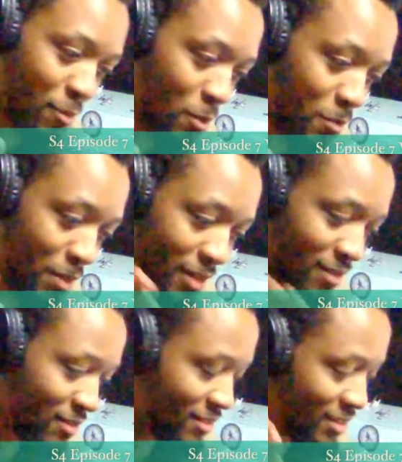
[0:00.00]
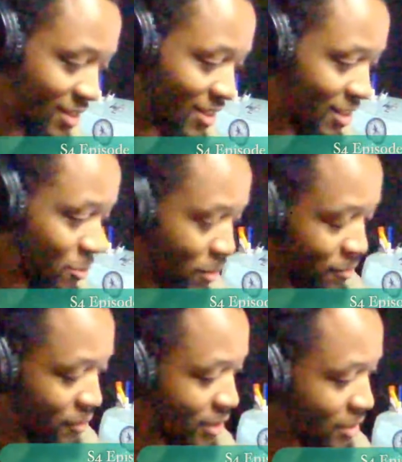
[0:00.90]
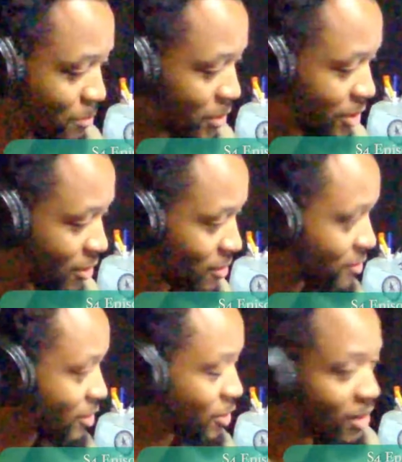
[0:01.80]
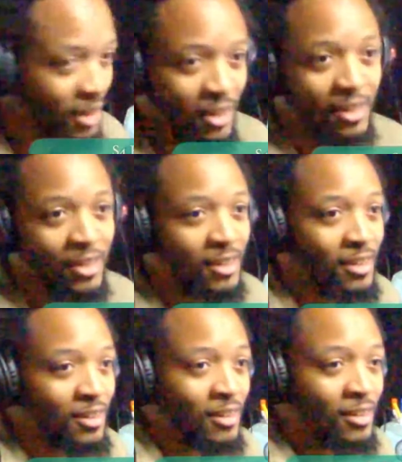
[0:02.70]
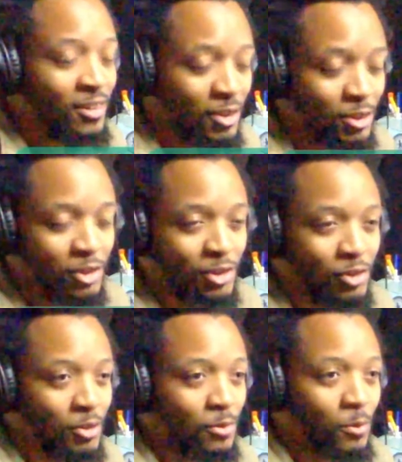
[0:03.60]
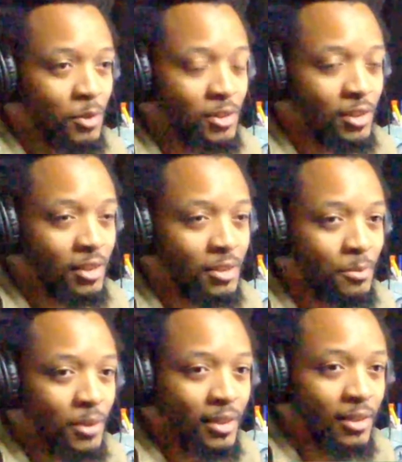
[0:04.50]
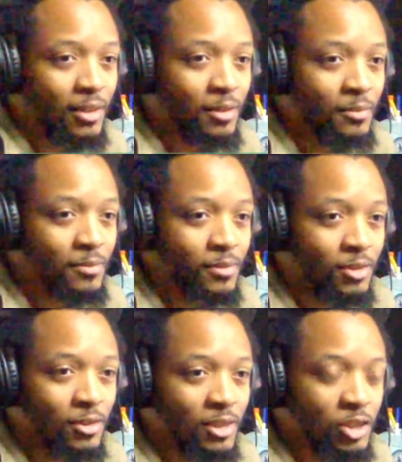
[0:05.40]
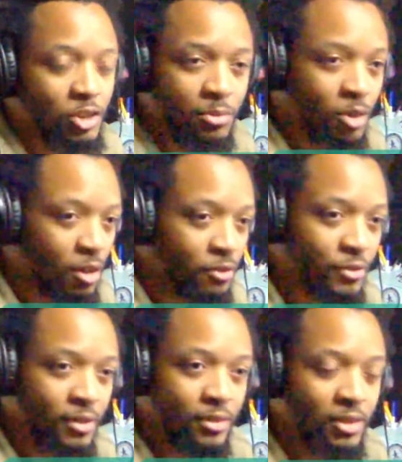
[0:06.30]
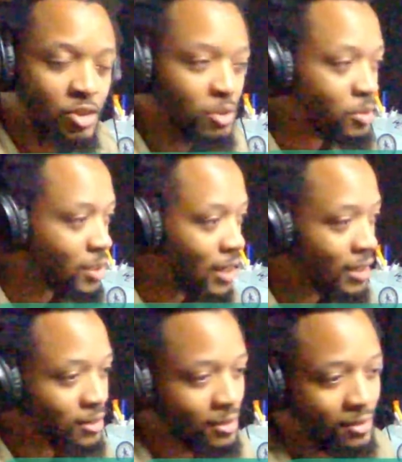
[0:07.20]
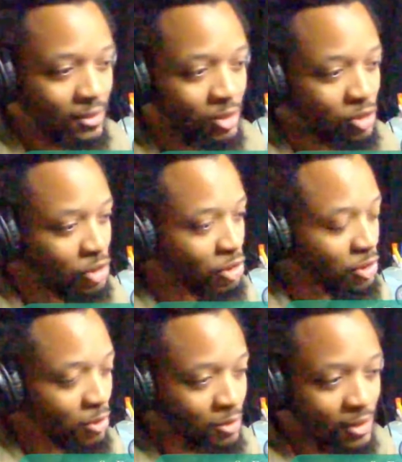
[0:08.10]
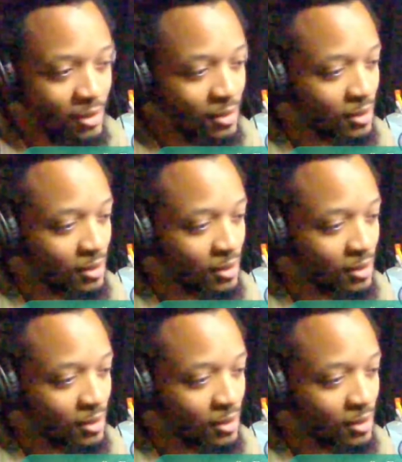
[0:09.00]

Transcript: one pair, get the other one 15% off. So go to the store, warriorscollectionbrand.com. Get you some coffee, get you some socks, get you a shirt.